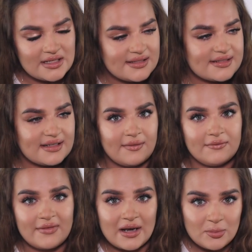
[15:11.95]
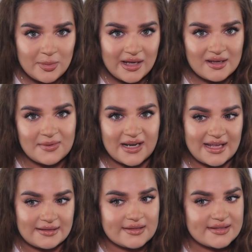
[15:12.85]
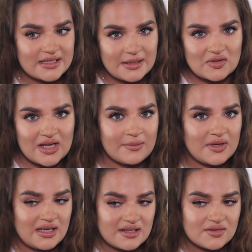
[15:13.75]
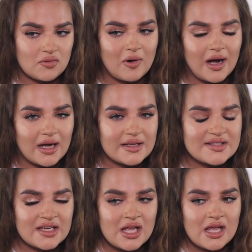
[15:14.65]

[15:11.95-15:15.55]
It's enveloping, but at the same time it is quite